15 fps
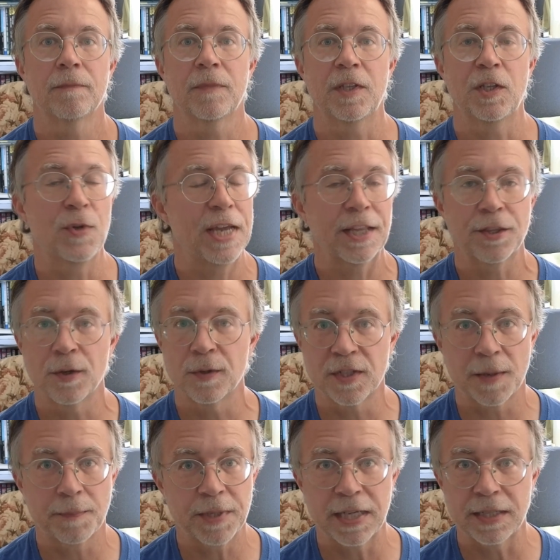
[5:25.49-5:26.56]
you get
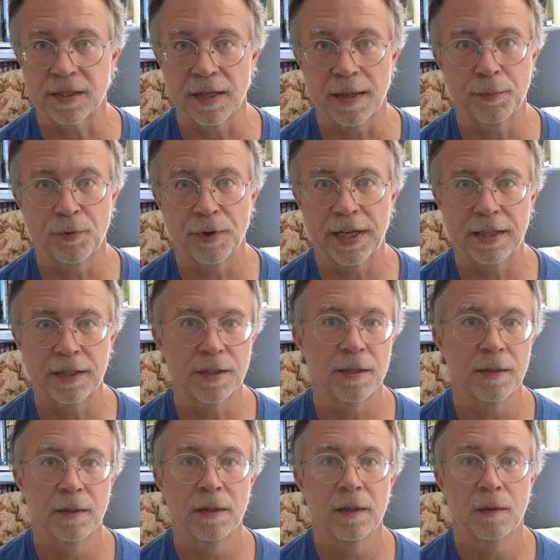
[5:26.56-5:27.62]
those updates and upgrades,
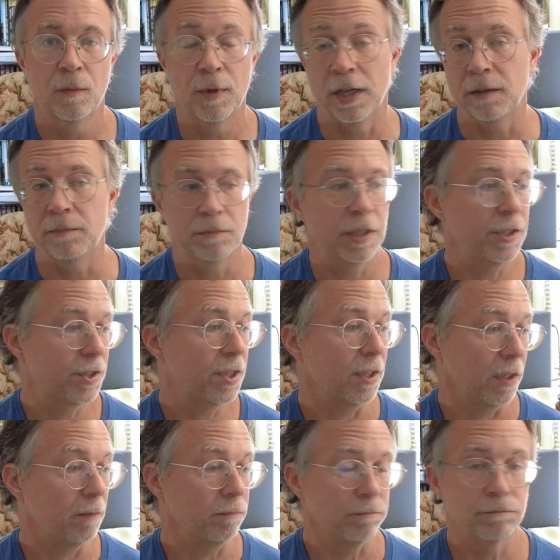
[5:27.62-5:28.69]
well,
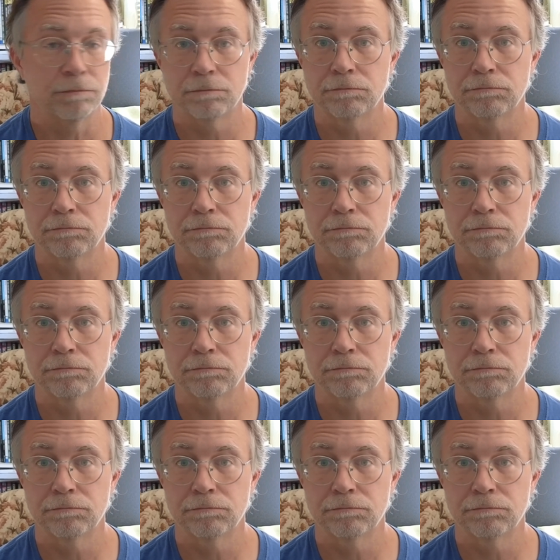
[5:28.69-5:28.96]
until